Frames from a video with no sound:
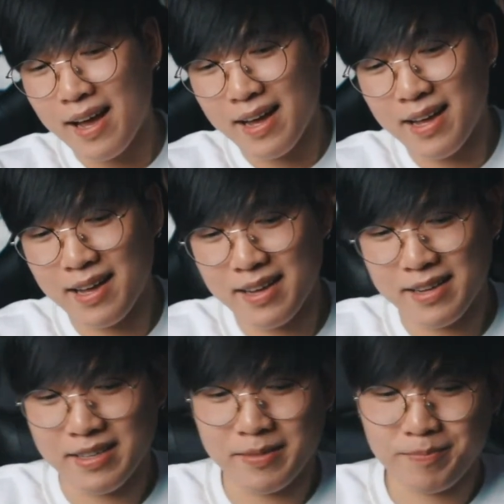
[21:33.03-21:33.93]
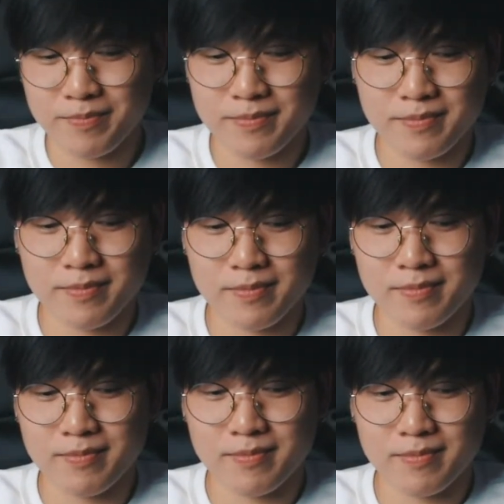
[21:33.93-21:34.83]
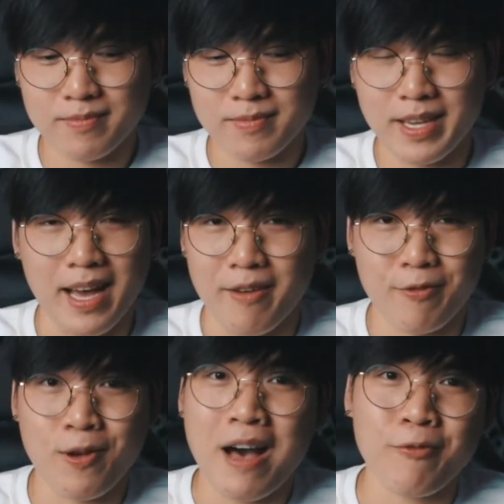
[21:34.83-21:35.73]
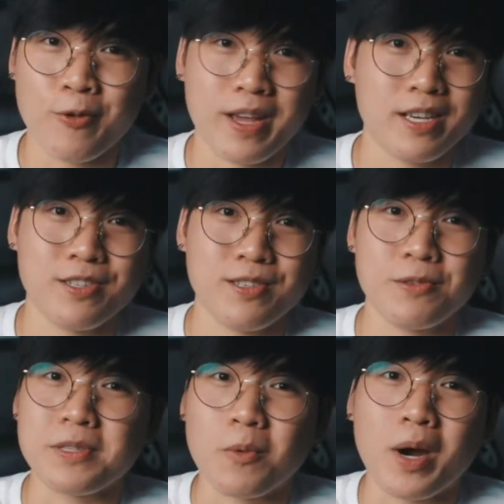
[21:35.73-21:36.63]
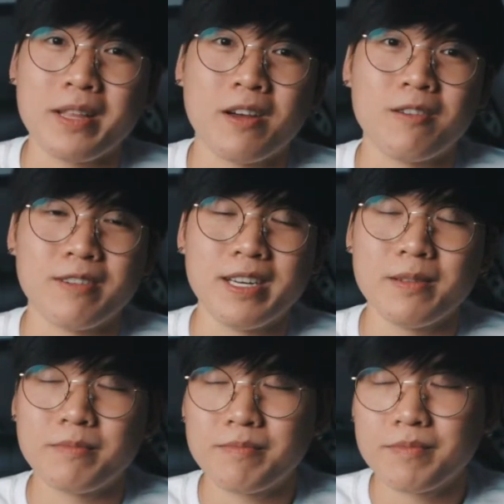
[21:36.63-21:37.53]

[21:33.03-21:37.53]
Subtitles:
Yeah, if you have 4K, just use it. Why not, right?